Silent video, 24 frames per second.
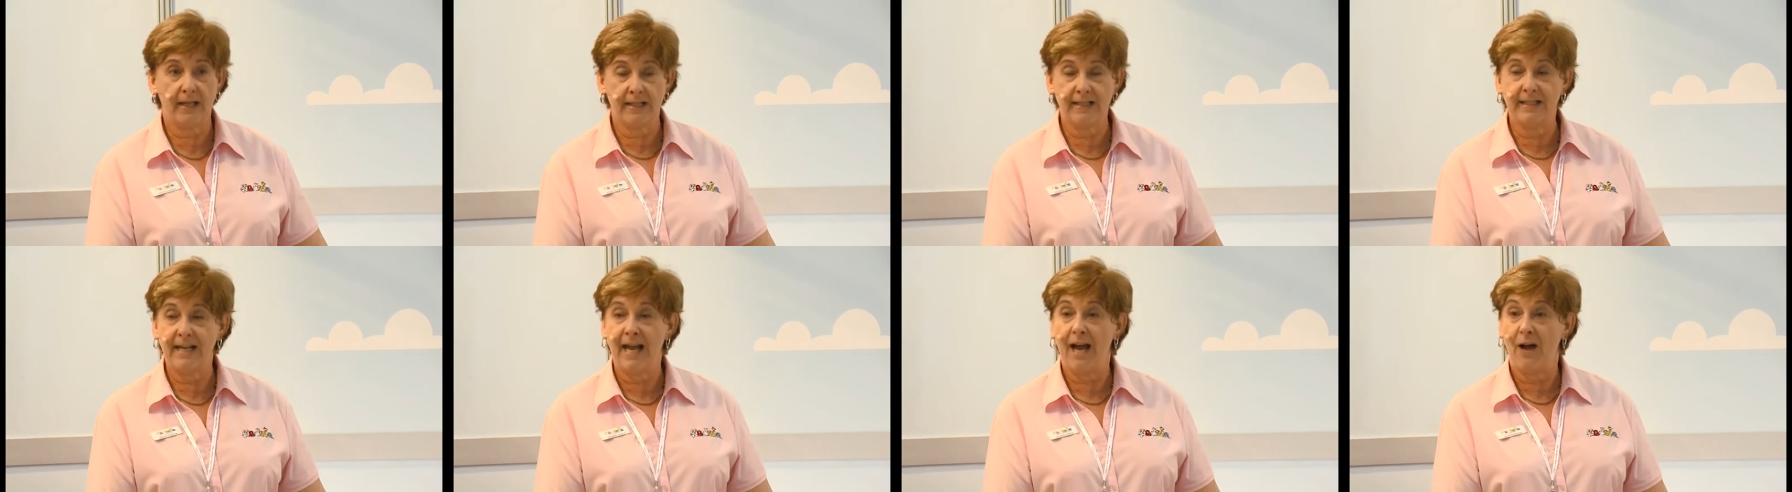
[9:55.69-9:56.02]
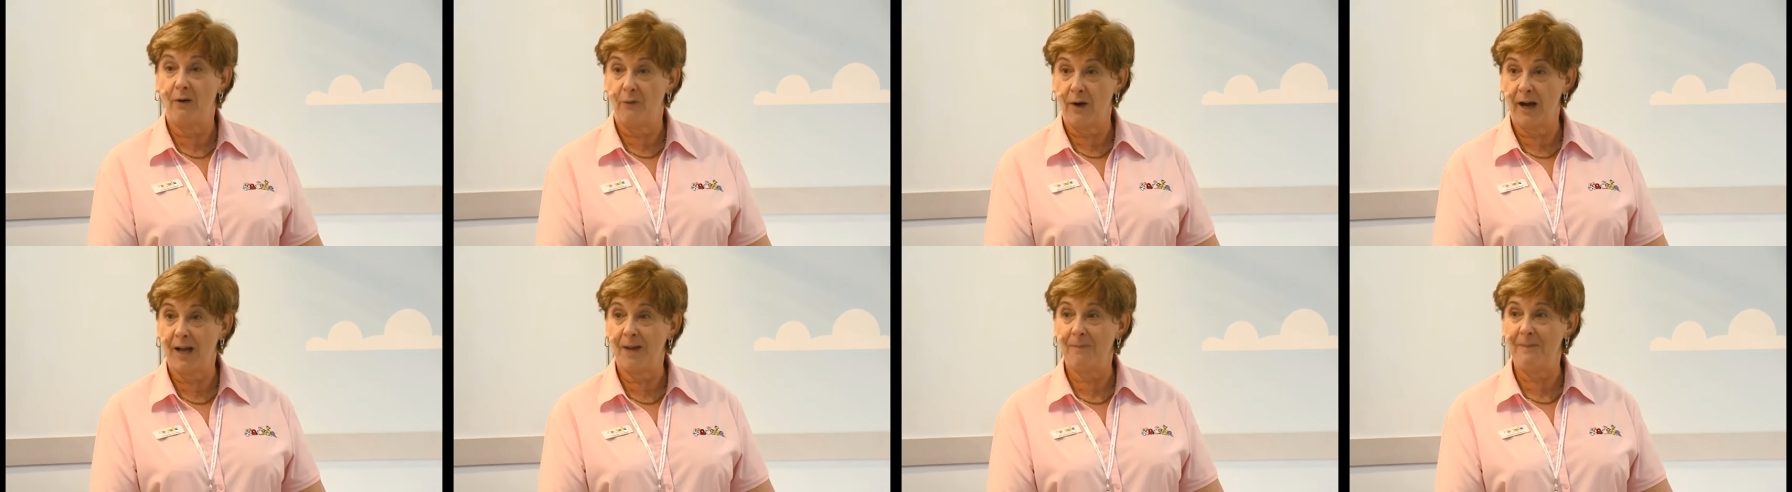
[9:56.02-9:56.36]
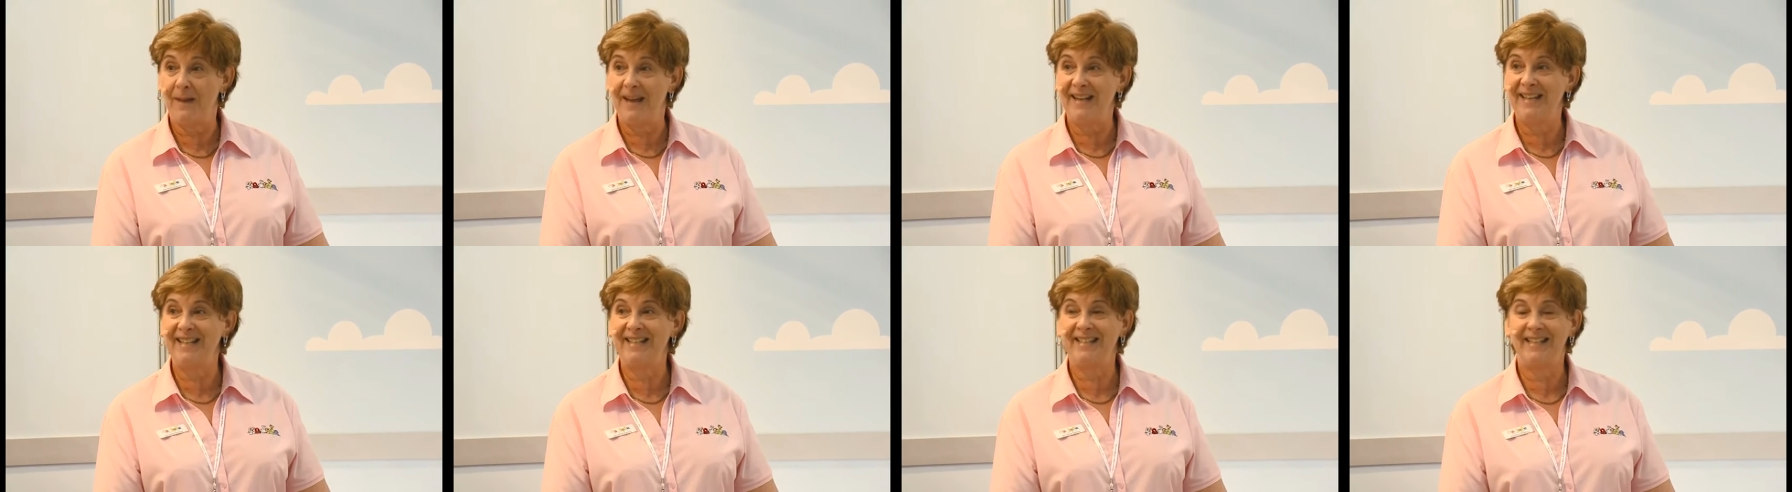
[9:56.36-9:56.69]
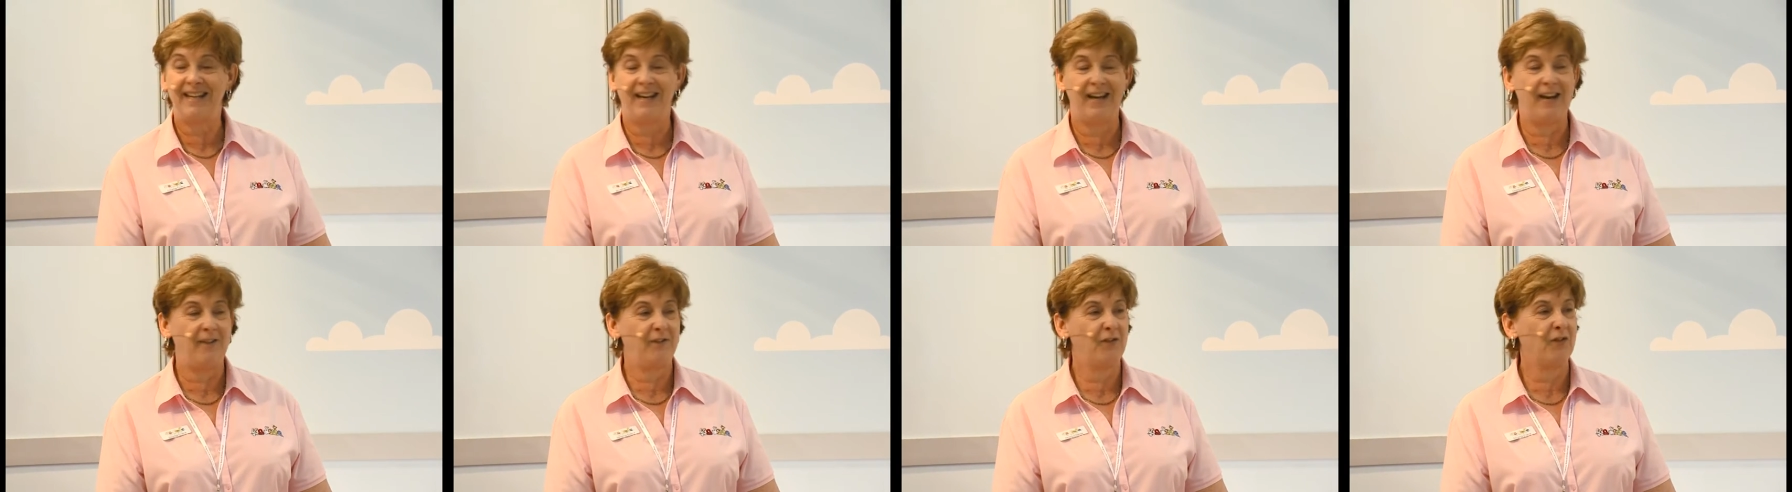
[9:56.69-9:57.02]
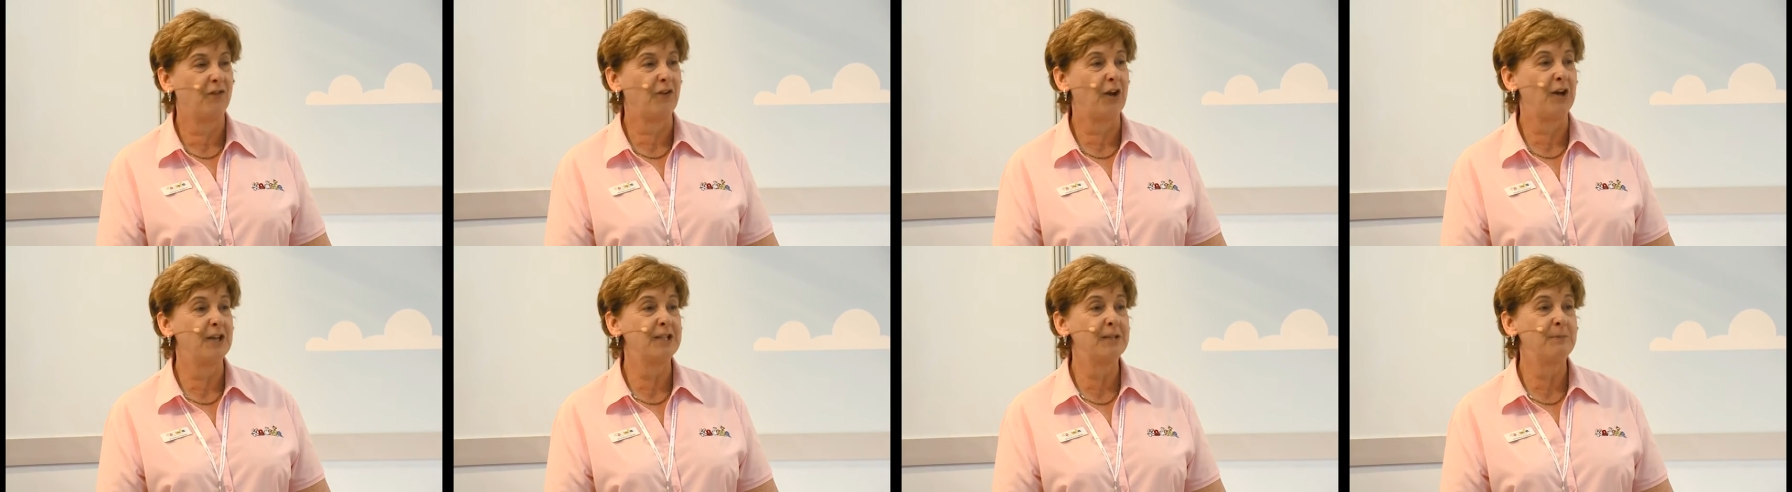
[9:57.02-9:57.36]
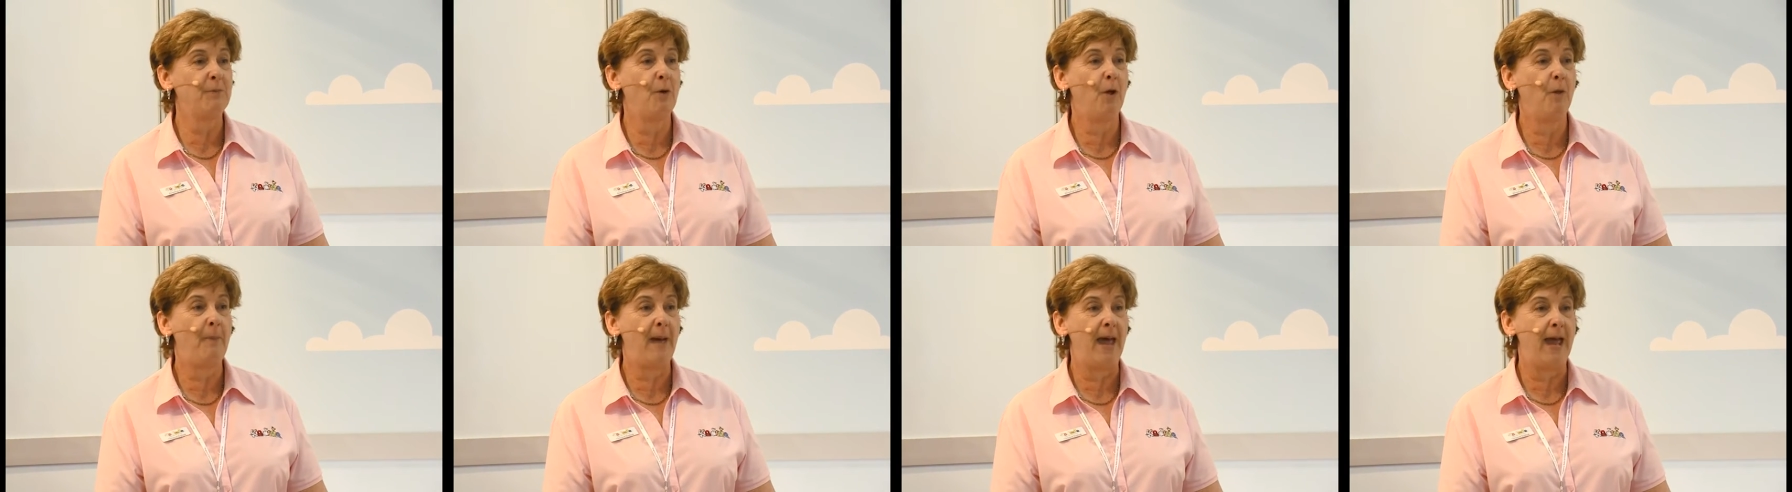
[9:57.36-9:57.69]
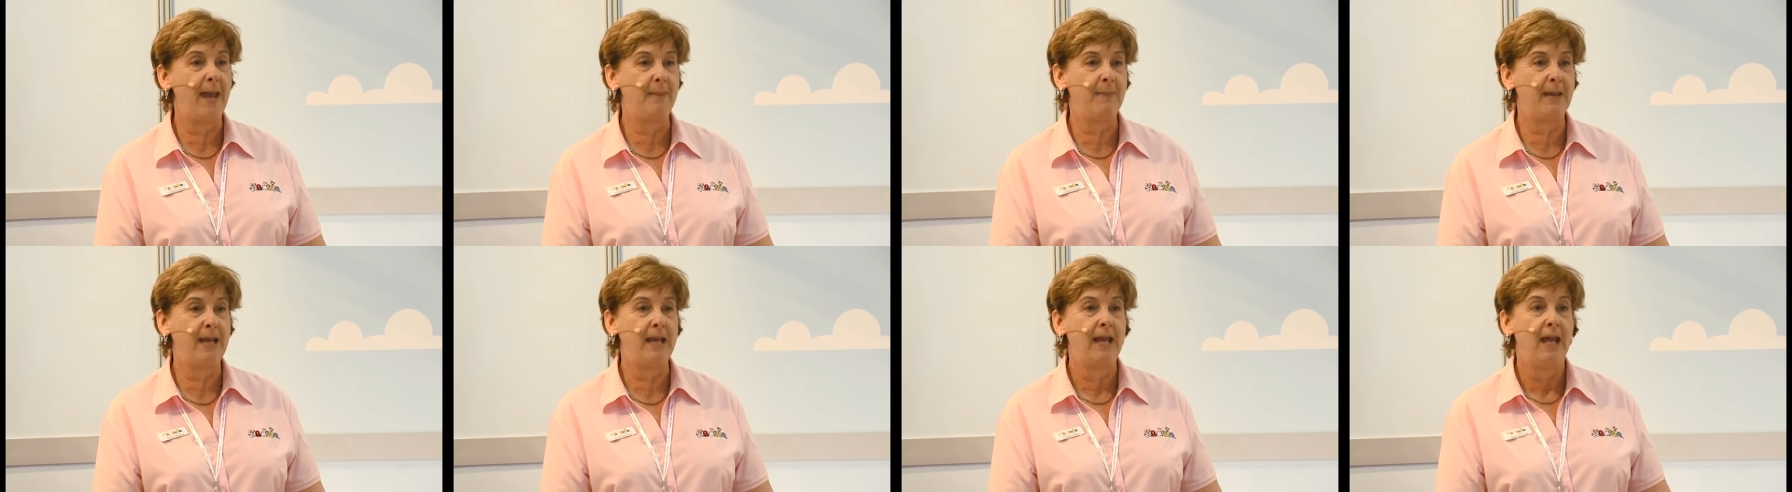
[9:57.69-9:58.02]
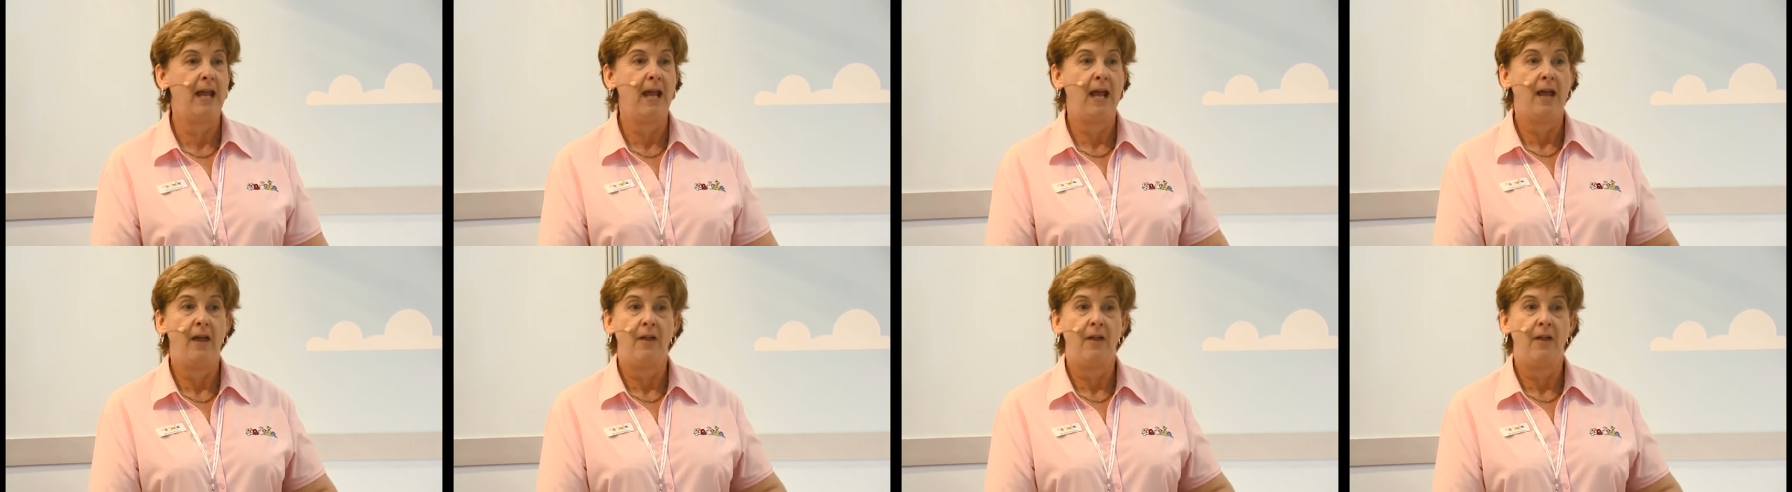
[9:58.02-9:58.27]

is now recommended, and if you've got a small baby,